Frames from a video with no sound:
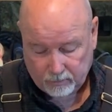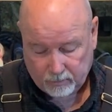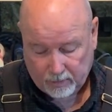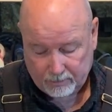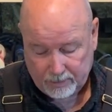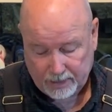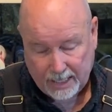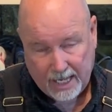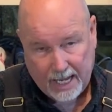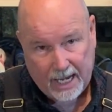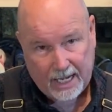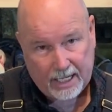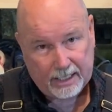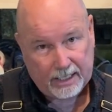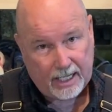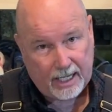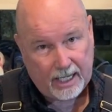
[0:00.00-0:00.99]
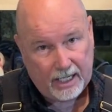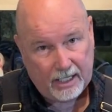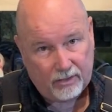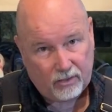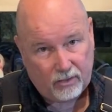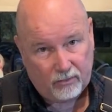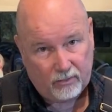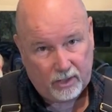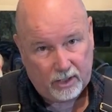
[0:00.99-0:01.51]
So I'm going to add
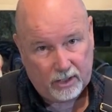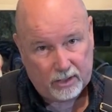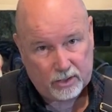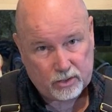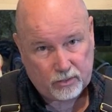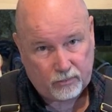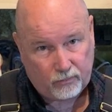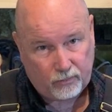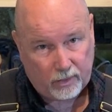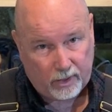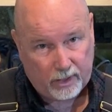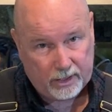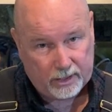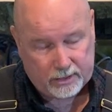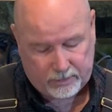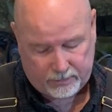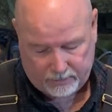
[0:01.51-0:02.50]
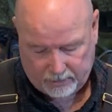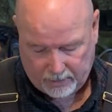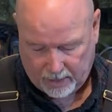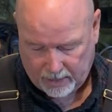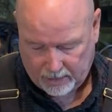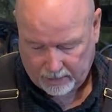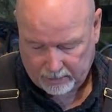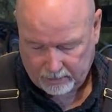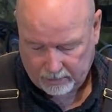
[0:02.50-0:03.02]
1/8 of an inch for each
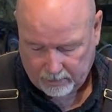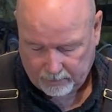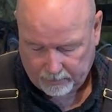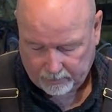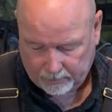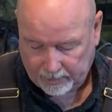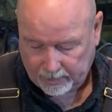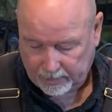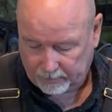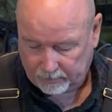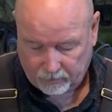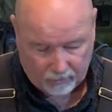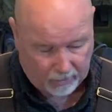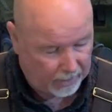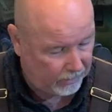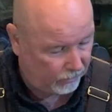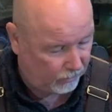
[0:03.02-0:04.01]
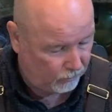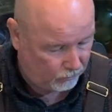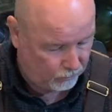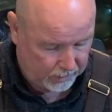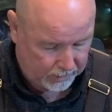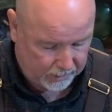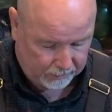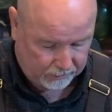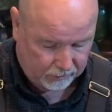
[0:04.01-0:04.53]
side on the length and the
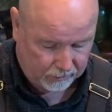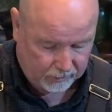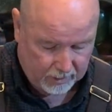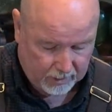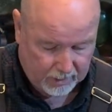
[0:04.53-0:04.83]
width,